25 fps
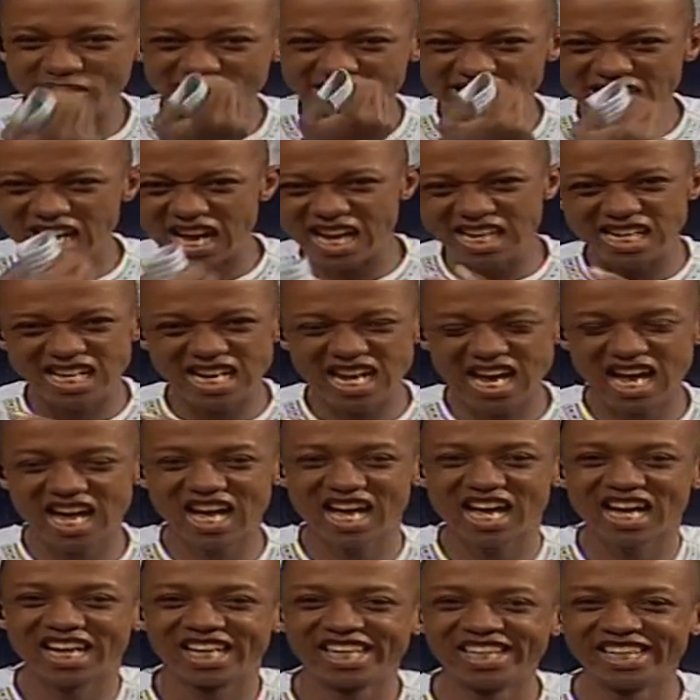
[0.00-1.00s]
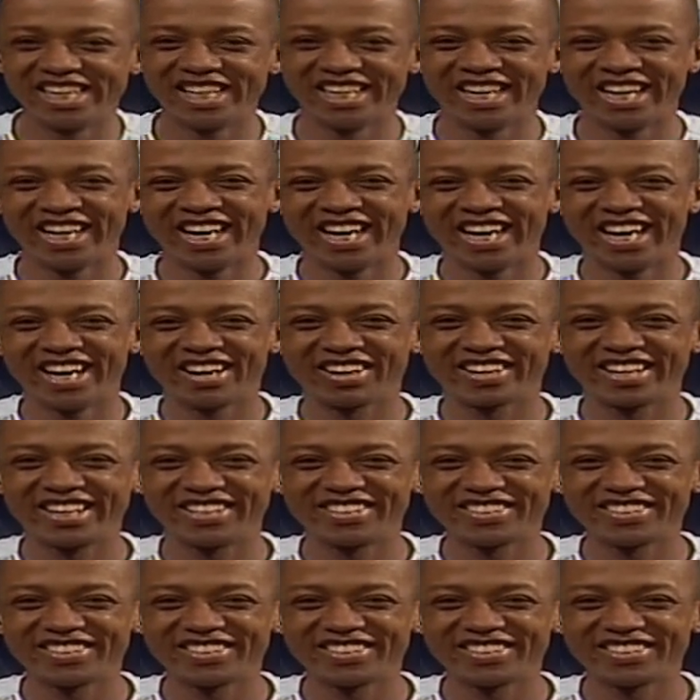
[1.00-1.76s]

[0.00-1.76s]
Yeah, yeah. Okay,